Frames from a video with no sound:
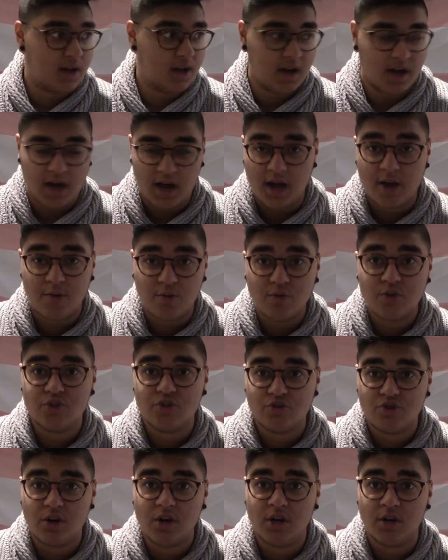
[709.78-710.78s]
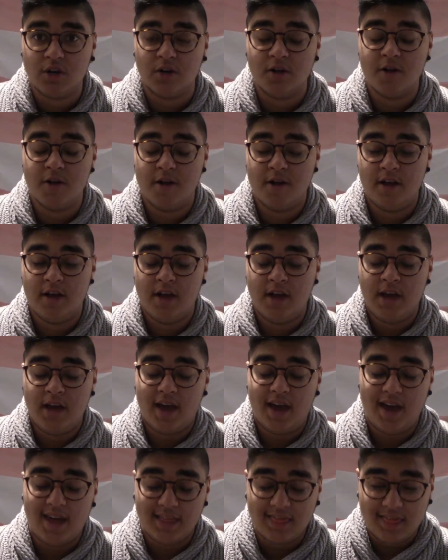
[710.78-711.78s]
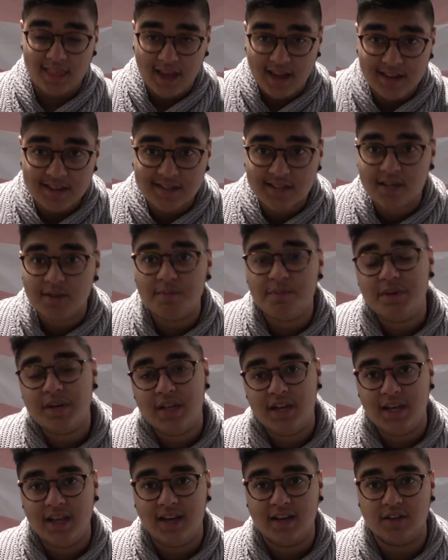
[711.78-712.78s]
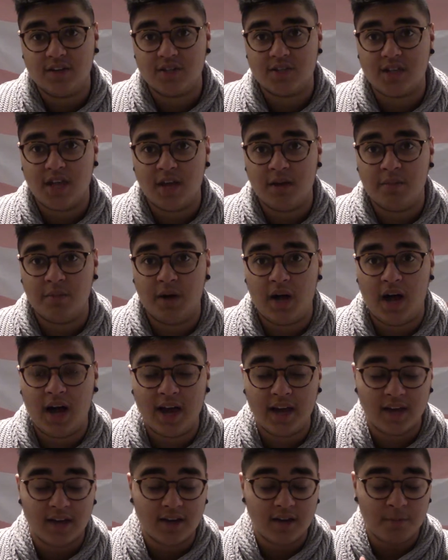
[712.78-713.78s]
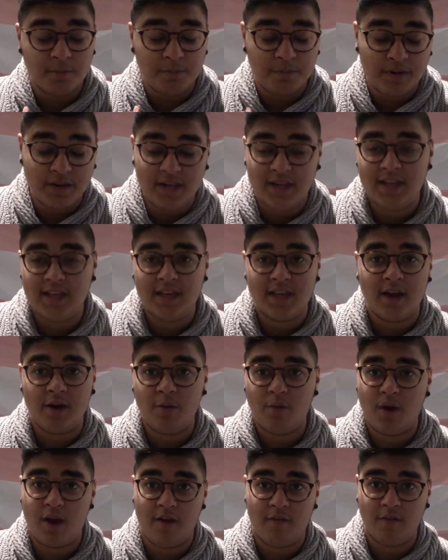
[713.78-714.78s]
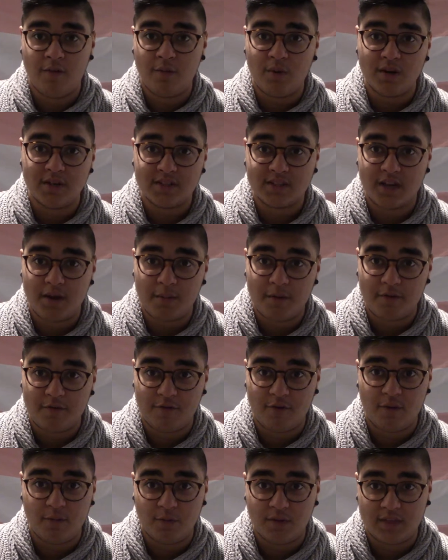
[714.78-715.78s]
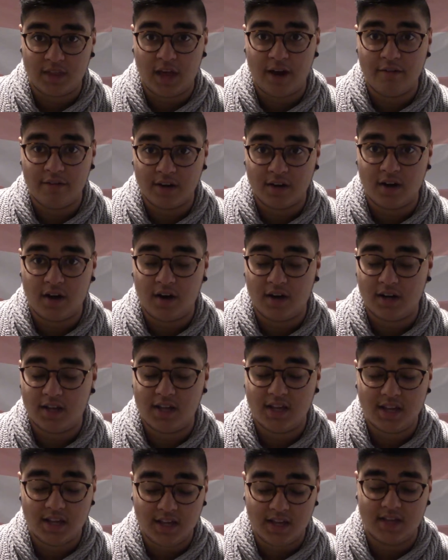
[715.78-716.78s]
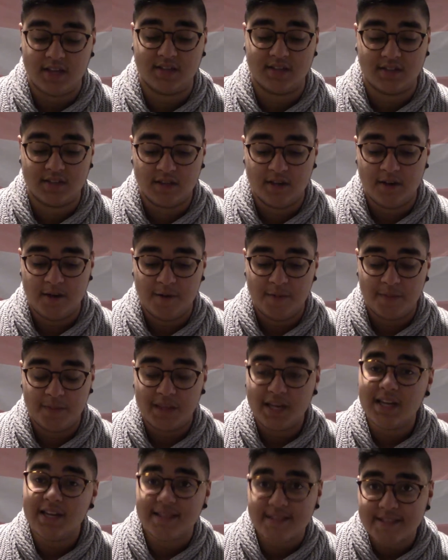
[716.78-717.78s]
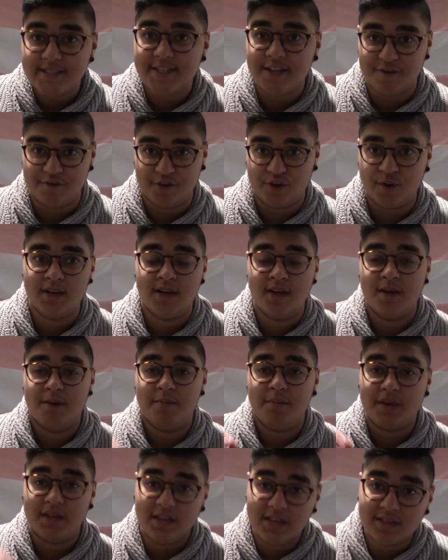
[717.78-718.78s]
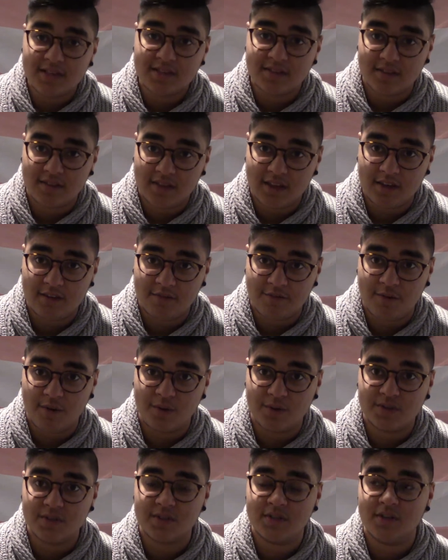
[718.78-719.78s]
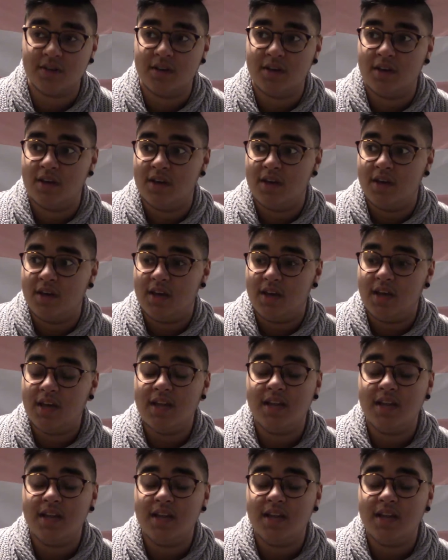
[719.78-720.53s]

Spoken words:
I will struggle. And that is completely understandable. I completely get where everyone is coming from with that regard. It is difficult. Here's the thing, folks. It